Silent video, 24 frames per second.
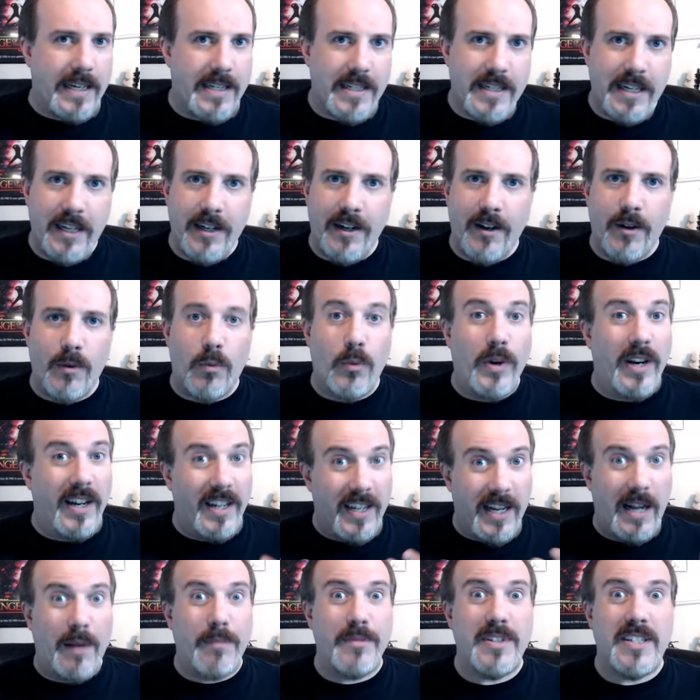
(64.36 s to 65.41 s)
here, when it
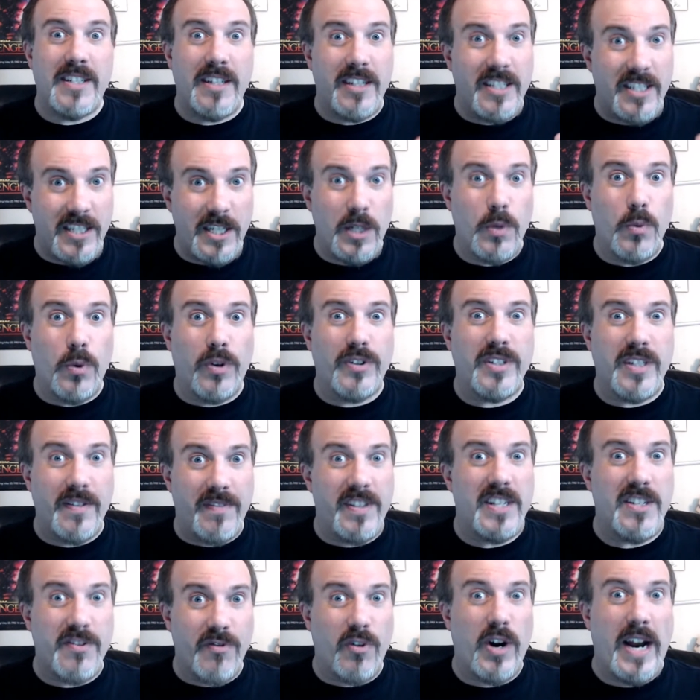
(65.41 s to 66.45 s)
comes to sequels of this
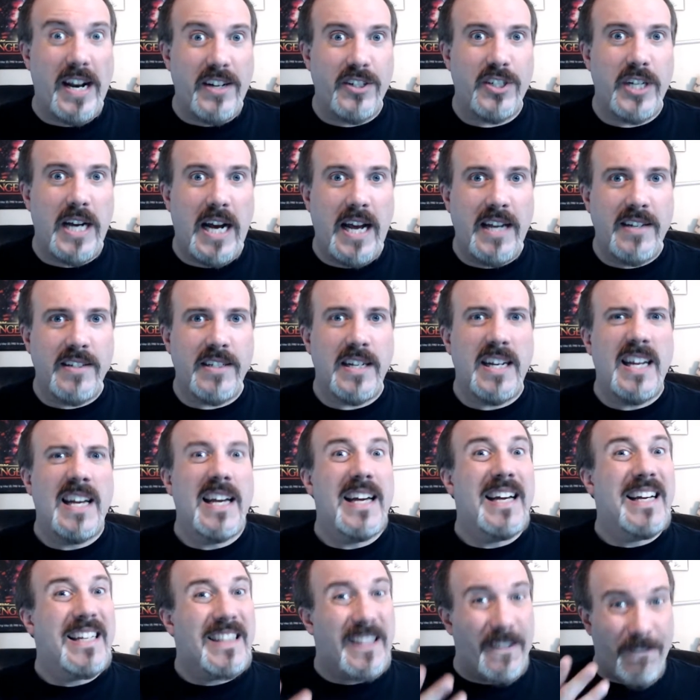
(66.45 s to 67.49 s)
franchise,
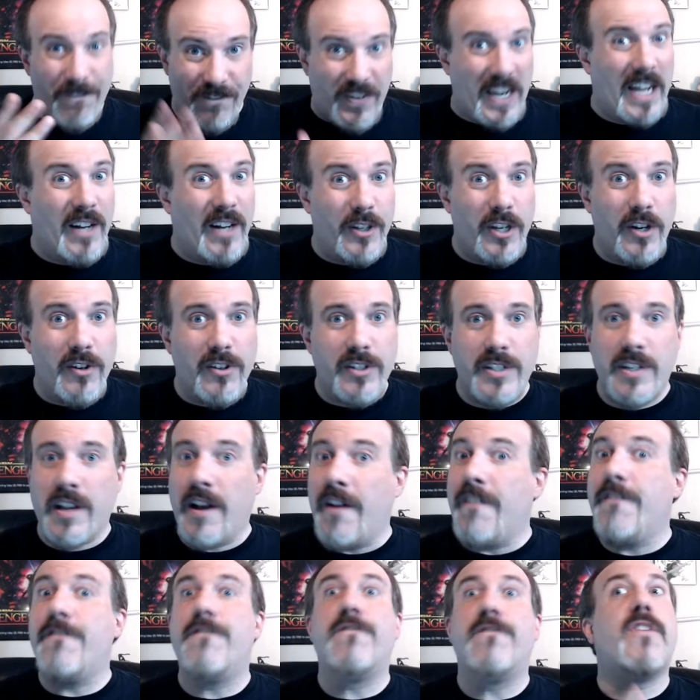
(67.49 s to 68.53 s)
the failures
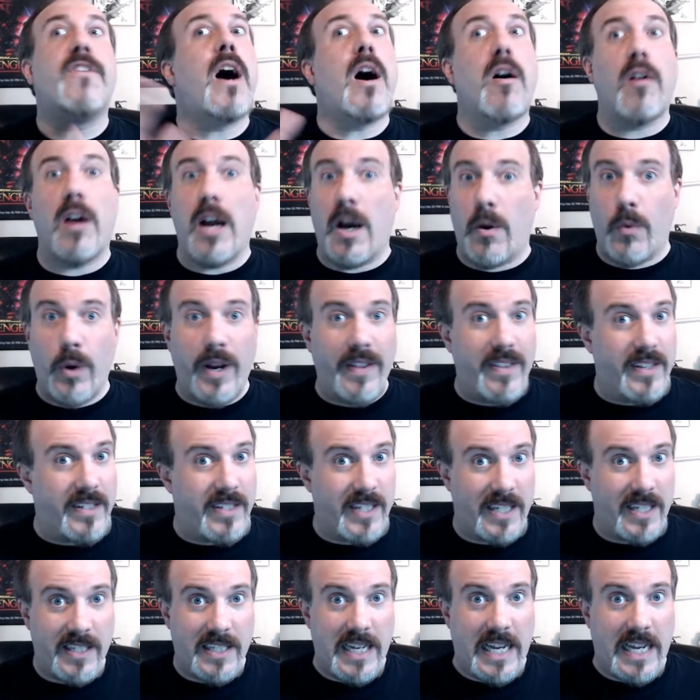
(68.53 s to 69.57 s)
far outweigh the
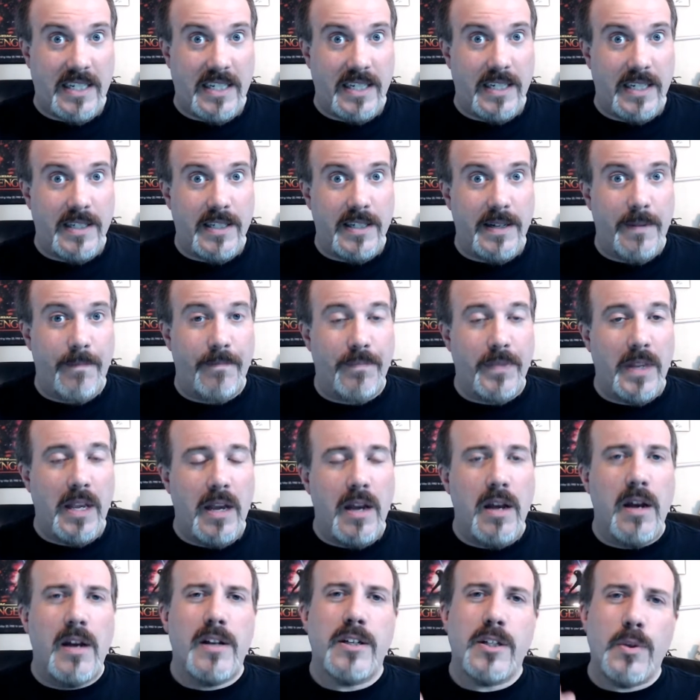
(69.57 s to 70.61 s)
successes.
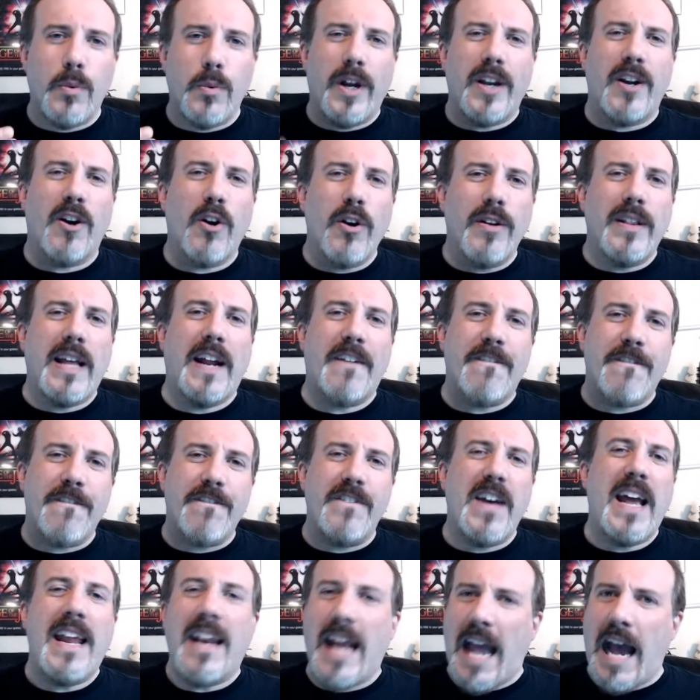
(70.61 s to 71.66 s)
So I heard that
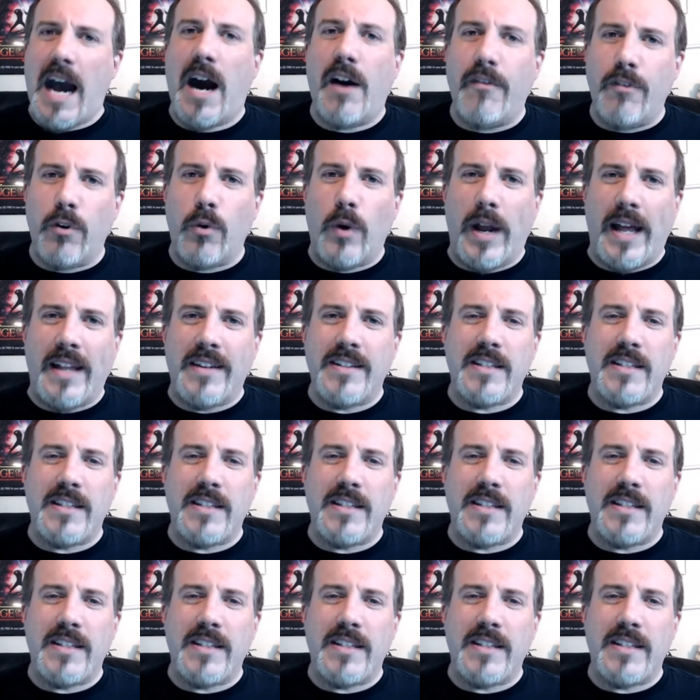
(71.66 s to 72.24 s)
Fede Alvarez, the